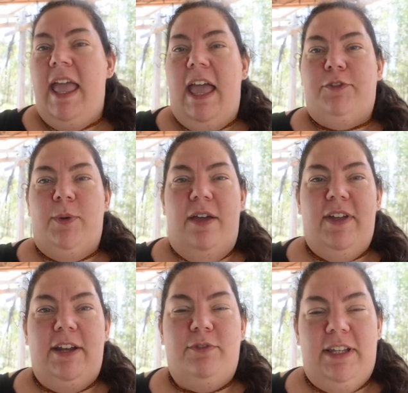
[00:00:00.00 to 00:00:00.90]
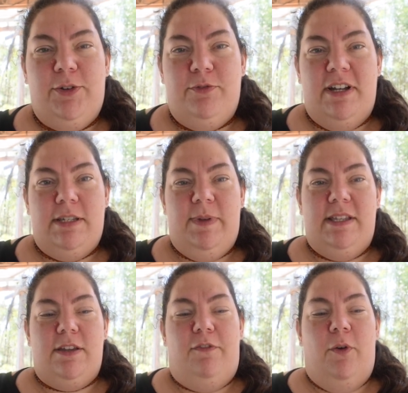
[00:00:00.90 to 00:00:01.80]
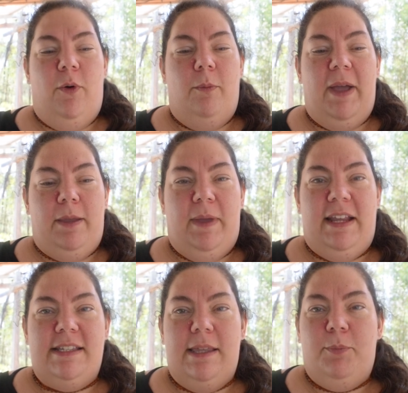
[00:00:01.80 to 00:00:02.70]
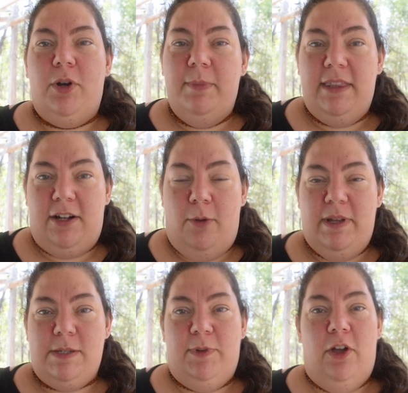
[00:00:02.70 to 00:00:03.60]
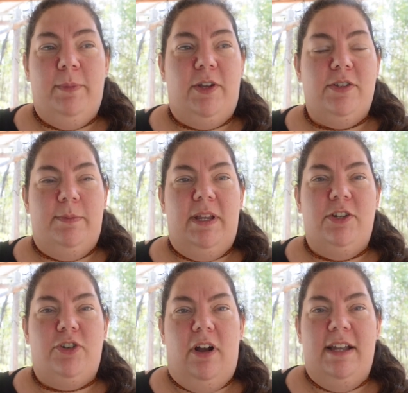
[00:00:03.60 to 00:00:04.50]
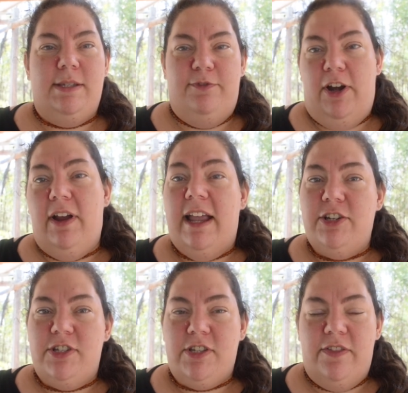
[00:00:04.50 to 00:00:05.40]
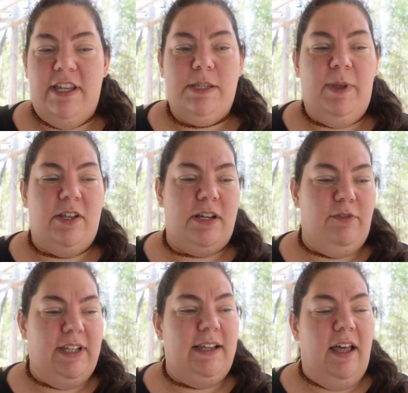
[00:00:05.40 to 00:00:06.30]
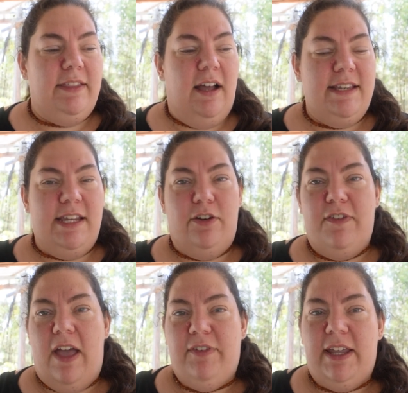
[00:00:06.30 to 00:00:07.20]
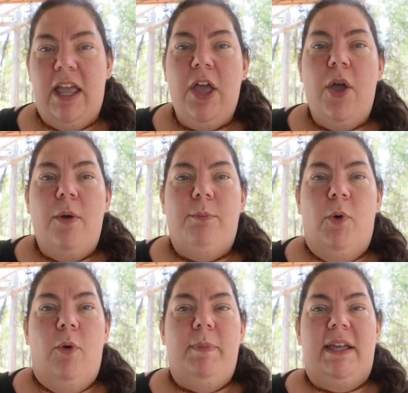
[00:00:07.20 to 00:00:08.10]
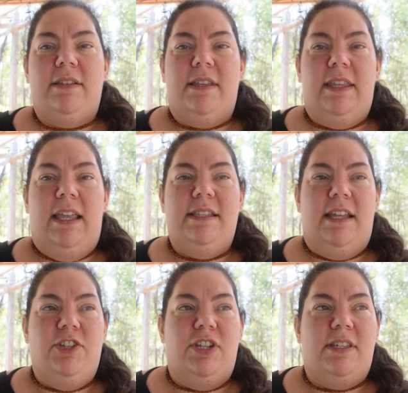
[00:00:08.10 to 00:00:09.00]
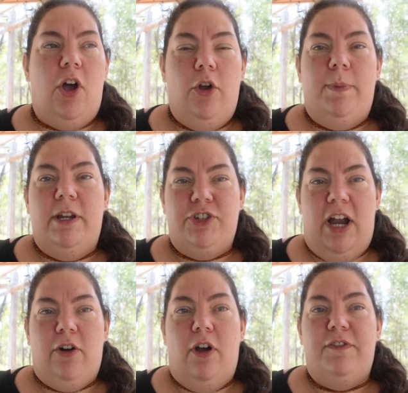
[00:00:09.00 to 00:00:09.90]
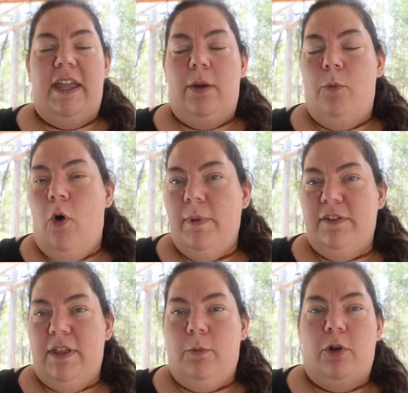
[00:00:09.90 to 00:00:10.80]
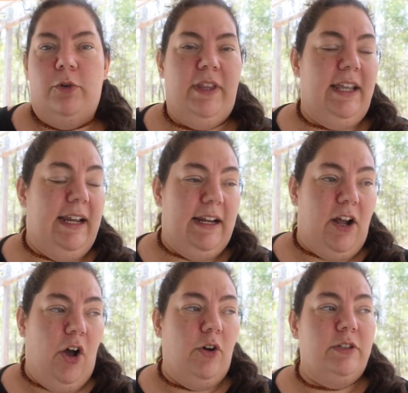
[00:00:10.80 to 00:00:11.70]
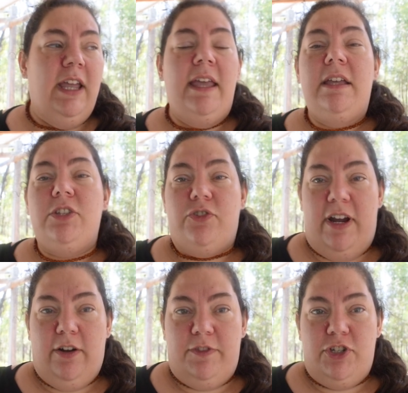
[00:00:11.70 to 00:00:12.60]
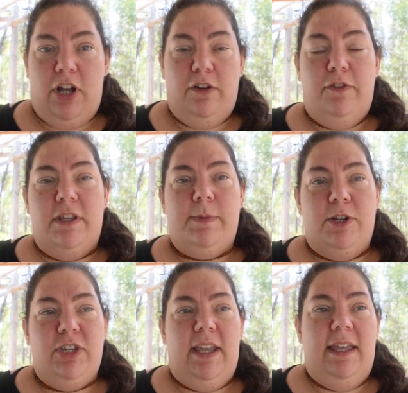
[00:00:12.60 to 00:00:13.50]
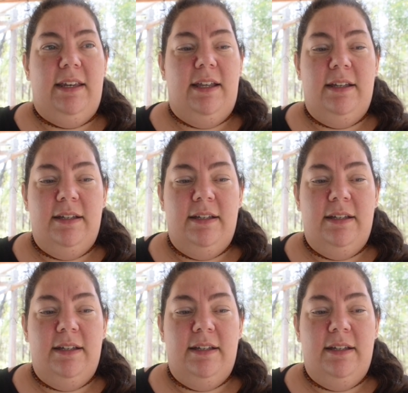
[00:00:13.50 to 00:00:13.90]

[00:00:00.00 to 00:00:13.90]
If you have any really good recipes for baked beans, then put them in the comments below because I'm going to try some variations on this because I really like the idea of having more meals that the kids can just open a jar of. They can warm it if they want, or they can eat it cold straight off the shelf, especially in